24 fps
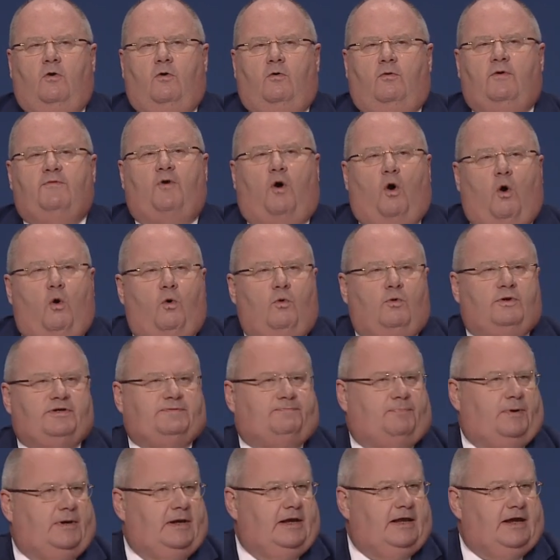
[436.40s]
We've always
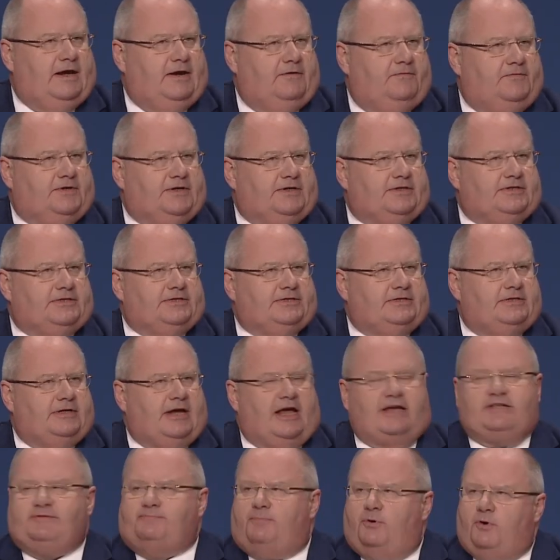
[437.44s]
believed that
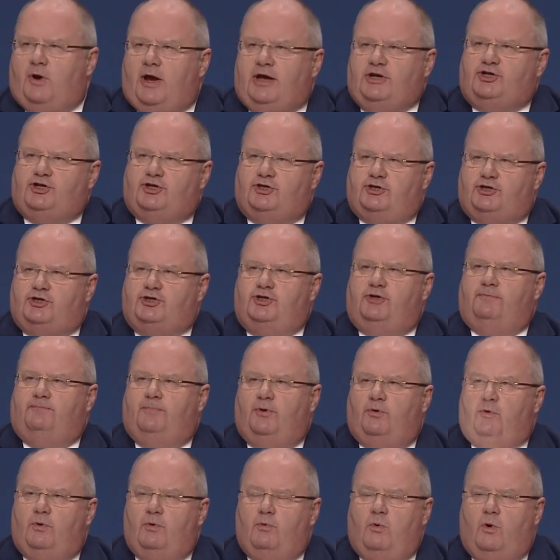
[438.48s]
aspirations should
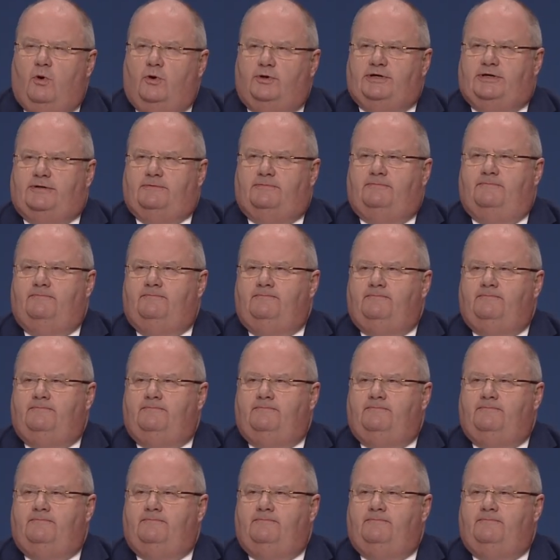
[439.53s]
be rewarded.